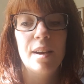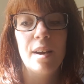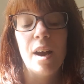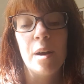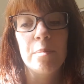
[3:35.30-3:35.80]

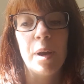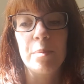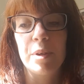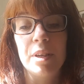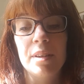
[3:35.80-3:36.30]
I'm
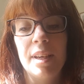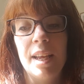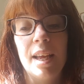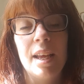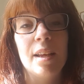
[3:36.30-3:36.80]
going to
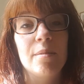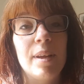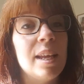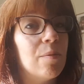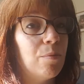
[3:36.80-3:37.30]

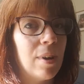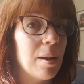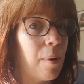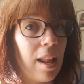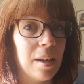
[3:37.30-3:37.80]
eat really
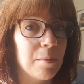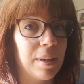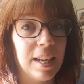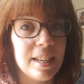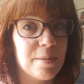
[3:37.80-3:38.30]
well, and I'm going
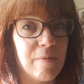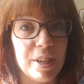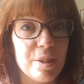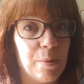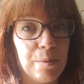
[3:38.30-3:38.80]
to eat some
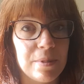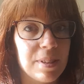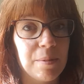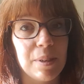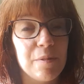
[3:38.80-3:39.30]
vegetables, and
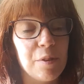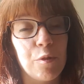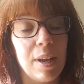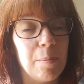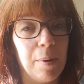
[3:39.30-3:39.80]
I'm going to feel
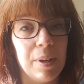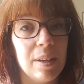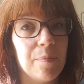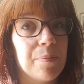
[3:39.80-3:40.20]
great about it.